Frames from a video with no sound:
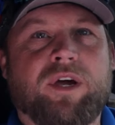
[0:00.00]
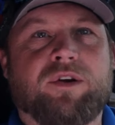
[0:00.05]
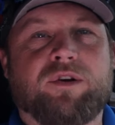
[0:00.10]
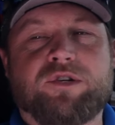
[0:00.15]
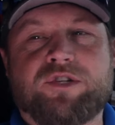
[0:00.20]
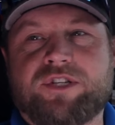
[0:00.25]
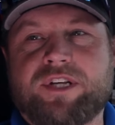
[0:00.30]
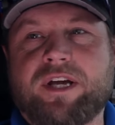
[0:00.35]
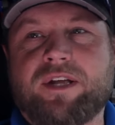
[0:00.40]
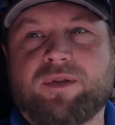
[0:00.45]

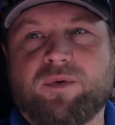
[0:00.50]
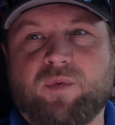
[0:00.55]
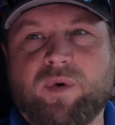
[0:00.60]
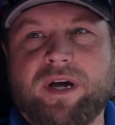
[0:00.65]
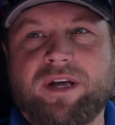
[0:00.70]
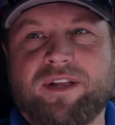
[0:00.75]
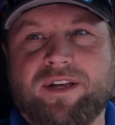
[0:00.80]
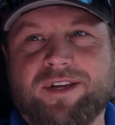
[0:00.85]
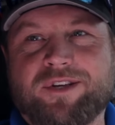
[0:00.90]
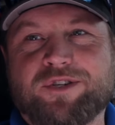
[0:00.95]
understand the
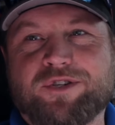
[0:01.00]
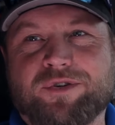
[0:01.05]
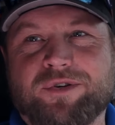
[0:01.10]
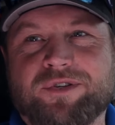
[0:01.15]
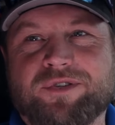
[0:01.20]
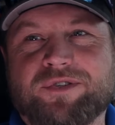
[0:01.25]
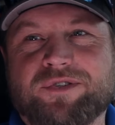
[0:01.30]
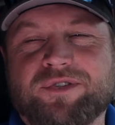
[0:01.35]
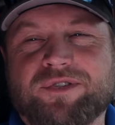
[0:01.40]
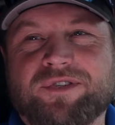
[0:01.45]
way the
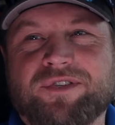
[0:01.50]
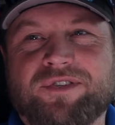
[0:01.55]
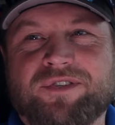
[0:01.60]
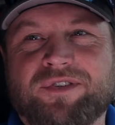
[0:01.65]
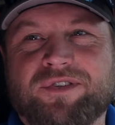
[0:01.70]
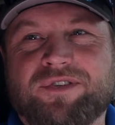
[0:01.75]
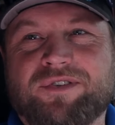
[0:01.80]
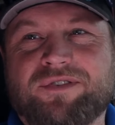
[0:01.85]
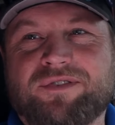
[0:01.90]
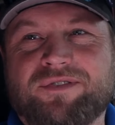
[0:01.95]
insurance
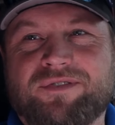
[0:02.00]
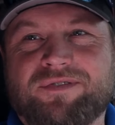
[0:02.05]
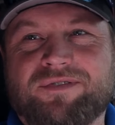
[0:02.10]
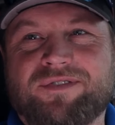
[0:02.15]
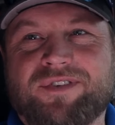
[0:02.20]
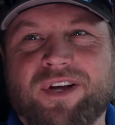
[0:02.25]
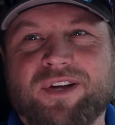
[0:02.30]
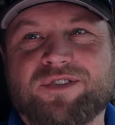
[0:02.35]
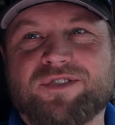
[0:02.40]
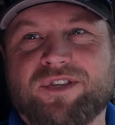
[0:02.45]

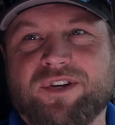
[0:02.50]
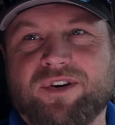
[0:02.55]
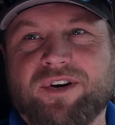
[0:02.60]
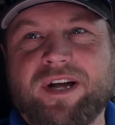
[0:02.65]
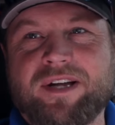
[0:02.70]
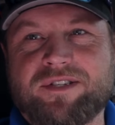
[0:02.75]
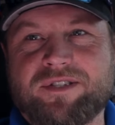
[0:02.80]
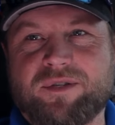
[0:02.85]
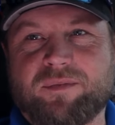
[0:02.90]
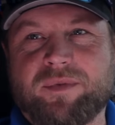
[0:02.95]
does their
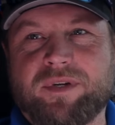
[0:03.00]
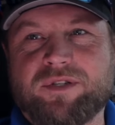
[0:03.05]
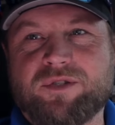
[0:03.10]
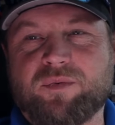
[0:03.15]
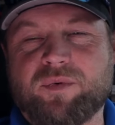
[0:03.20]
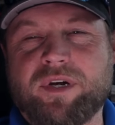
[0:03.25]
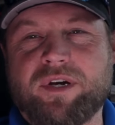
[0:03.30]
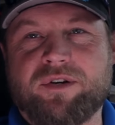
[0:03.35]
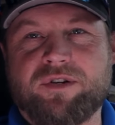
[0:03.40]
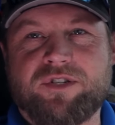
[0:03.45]
estimates.
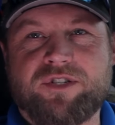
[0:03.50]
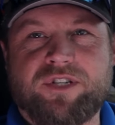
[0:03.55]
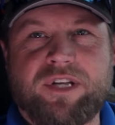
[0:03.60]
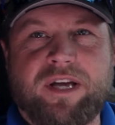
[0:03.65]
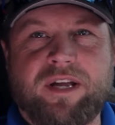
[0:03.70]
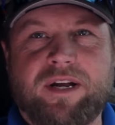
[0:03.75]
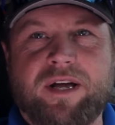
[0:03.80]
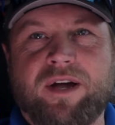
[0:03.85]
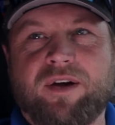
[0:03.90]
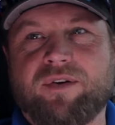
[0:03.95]
We
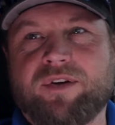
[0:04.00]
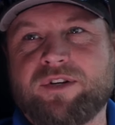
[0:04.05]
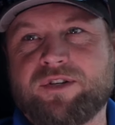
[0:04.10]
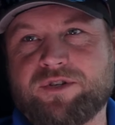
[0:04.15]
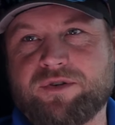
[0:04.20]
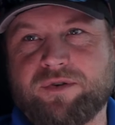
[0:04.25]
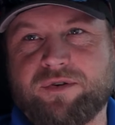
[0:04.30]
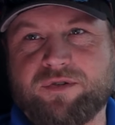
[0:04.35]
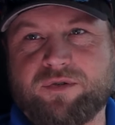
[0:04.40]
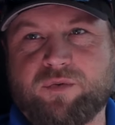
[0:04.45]
understand how
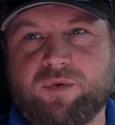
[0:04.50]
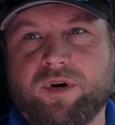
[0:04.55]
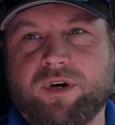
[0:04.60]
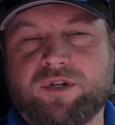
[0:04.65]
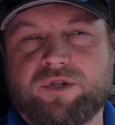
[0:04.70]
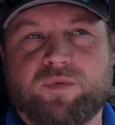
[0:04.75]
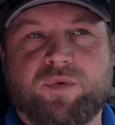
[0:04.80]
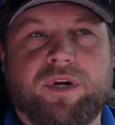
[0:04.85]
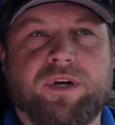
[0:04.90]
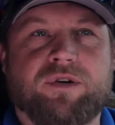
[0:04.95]
insurance
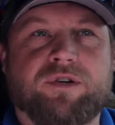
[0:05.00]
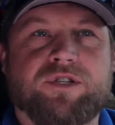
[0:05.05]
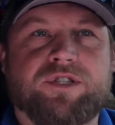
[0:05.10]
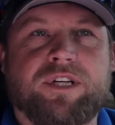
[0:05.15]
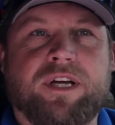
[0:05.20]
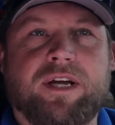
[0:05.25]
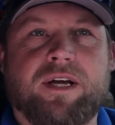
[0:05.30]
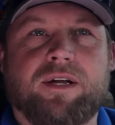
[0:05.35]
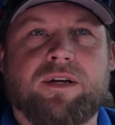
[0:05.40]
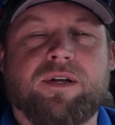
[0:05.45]
works. We
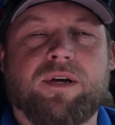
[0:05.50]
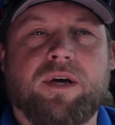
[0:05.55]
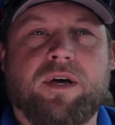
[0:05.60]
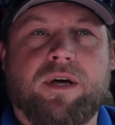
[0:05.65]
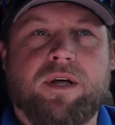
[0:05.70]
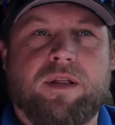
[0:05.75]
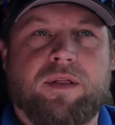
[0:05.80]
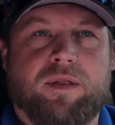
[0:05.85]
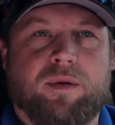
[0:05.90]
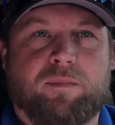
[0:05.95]
understand
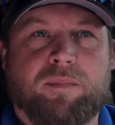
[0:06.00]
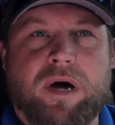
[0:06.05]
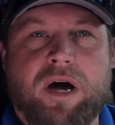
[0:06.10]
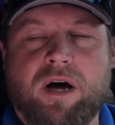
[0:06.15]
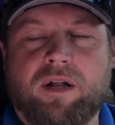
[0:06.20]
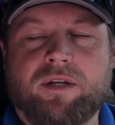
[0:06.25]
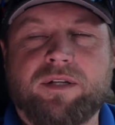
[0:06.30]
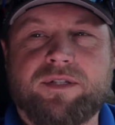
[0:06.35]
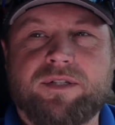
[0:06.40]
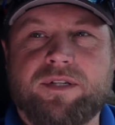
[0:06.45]
the
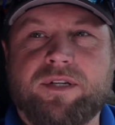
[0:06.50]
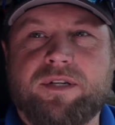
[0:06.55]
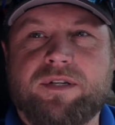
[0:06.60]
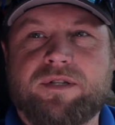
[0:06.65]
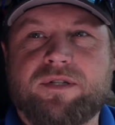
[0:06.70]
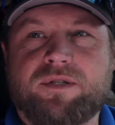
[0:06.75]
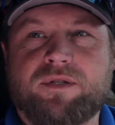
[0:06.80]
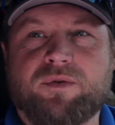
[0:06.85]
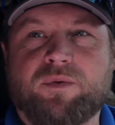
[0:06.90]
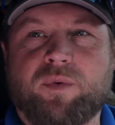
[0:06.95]

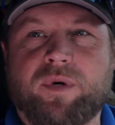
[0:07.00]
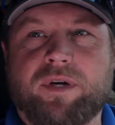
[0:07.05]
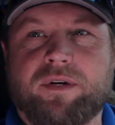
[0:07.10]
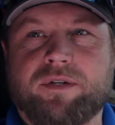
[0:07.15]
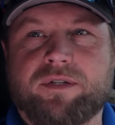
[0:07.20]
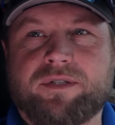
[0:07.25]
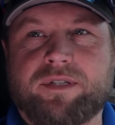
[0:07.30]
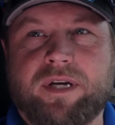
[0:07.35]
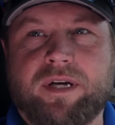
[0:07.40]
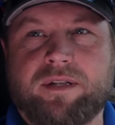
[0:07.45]
policies. We
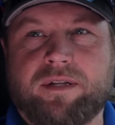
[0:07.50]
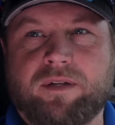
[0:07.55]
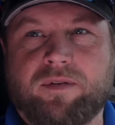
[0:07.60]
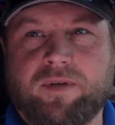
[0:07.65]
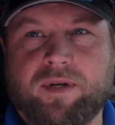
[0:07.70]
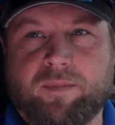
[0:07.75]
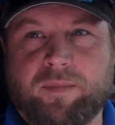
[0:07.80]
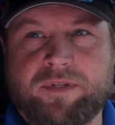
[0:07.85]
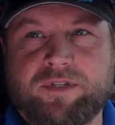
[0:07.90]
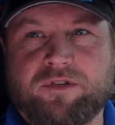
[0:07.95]
understand the
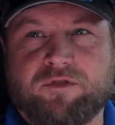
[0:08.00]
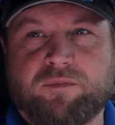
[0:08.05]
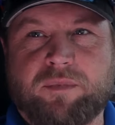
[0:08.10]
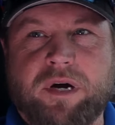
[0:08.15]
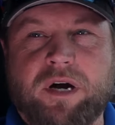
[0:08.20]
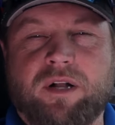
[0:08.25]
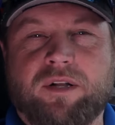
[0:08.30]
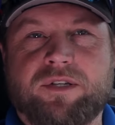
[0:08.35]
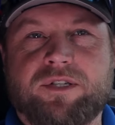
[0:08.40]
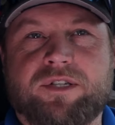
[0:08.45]
limits of
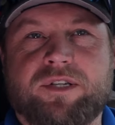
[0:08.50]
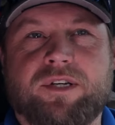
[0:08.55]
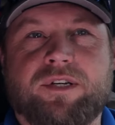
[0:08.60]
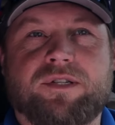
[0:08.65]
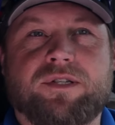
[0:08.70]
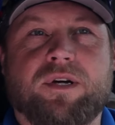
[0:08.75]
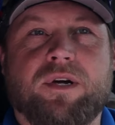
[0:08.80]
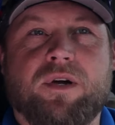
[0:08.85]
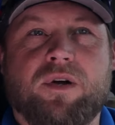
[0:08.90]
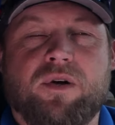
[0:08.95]

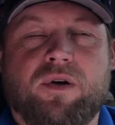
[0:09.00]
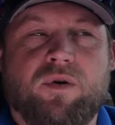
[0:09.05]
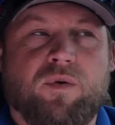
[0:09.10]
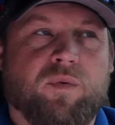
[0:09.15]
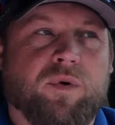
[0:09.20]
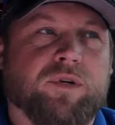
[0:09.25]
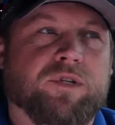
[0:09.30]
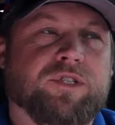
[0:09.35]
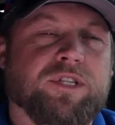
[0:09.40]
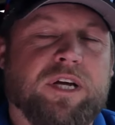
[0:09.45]
policies.
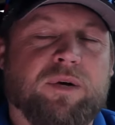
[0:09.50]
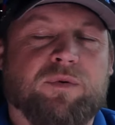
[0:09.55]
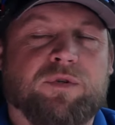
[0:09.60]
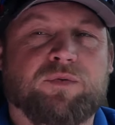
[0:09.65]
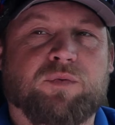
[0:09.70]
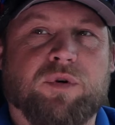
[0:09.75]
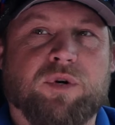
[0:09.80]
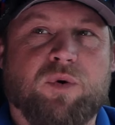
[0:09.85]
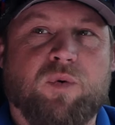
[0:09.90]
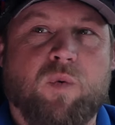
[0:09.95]
We understand
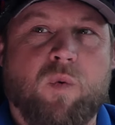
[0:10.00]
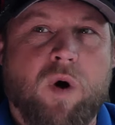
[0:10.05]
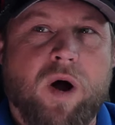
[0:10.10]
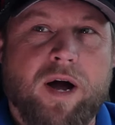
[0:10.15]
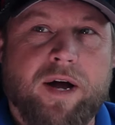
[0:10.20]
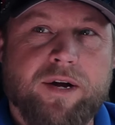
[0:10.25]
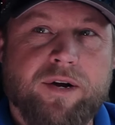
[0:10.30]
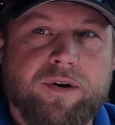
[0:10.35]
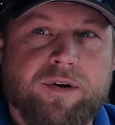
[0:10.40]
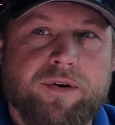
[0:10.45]
what's
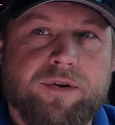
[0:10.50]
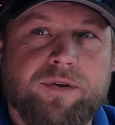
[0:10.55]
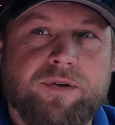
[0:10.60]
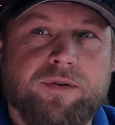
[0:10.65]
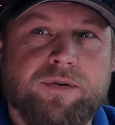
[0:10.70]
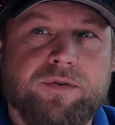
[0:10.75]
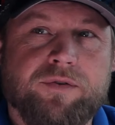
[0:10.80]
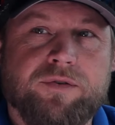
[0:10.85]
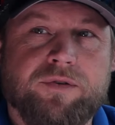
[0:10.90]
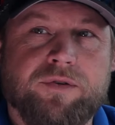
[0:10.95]
required
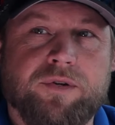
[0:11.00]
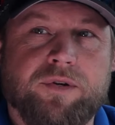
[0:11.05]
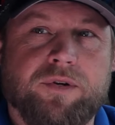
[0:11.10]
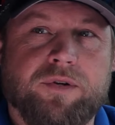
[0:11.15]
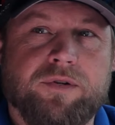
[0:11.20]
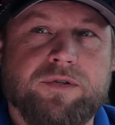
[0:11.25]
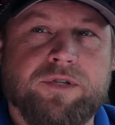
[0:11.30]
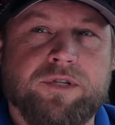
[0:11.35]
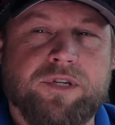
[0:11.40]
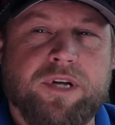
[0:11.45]

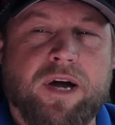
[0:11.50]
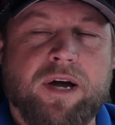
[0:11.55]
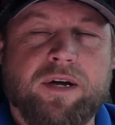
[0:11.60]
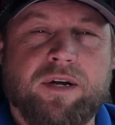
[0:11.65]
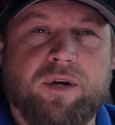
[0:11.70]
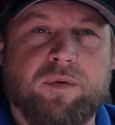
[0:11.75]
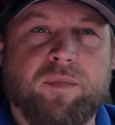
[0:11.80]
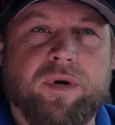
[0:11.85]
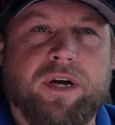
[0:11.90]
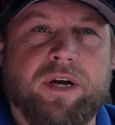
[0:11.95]
to, to
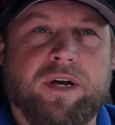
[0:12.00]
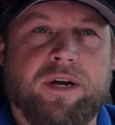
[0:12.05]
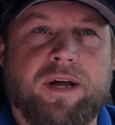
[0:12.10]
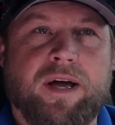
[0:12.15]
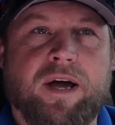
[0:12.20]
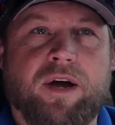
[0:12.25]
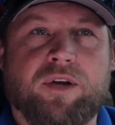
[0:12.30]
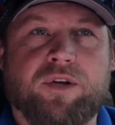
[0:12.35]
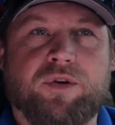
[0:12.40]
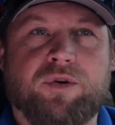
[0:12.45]
document and
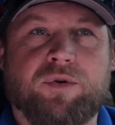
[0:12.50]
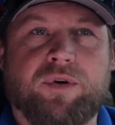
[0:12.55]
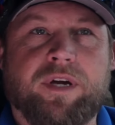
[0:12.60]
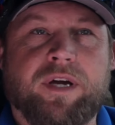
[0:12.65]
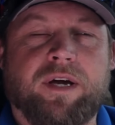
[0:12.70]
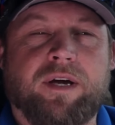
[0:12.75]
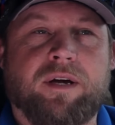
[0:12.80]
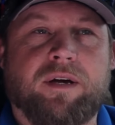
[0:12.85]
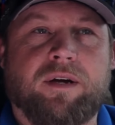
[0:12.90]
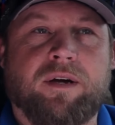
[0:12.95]
how you
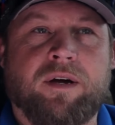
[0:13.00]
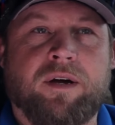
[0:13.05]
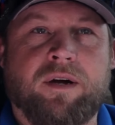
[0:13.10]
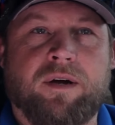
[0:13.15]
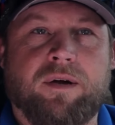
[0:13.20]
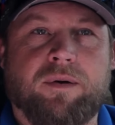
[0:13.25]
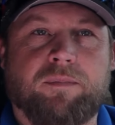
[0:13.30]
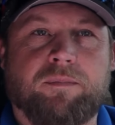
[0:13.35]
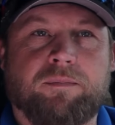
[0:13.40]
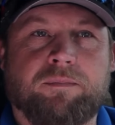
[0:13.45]
get
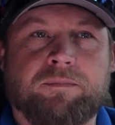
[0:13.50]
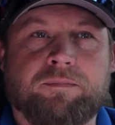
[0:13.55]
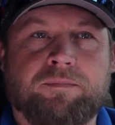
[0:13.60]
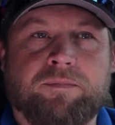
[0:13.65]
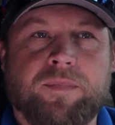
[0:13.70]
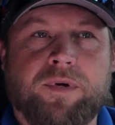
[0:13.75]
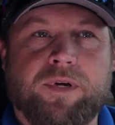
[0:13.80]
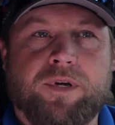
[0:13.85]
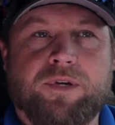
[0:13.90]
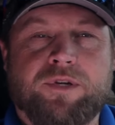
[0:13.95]
uh,
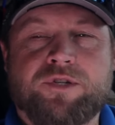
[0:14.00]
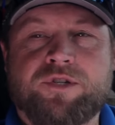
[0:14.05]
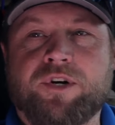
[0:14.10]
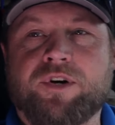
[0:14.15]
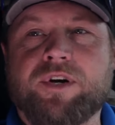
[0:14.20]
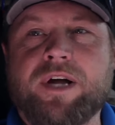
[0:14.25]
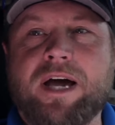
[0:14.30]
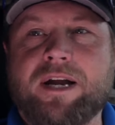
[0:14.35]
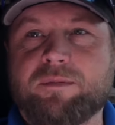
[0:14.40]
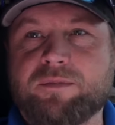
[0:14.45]

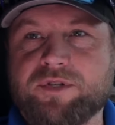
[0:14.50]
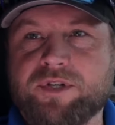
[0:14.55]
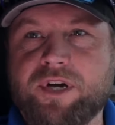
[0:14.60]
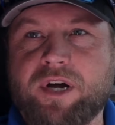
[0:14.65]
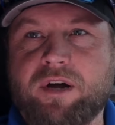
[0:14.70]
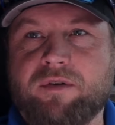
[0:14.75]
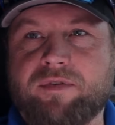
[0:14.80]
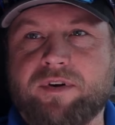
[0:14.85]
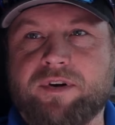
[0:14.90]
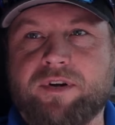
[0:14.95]
certain items
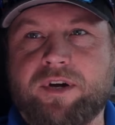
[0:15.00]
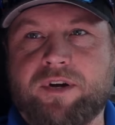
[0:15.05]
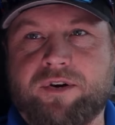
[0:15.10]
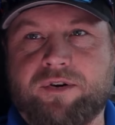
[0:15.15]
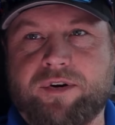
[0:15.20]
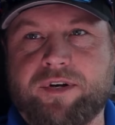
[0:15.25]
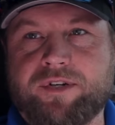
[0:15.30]
covered under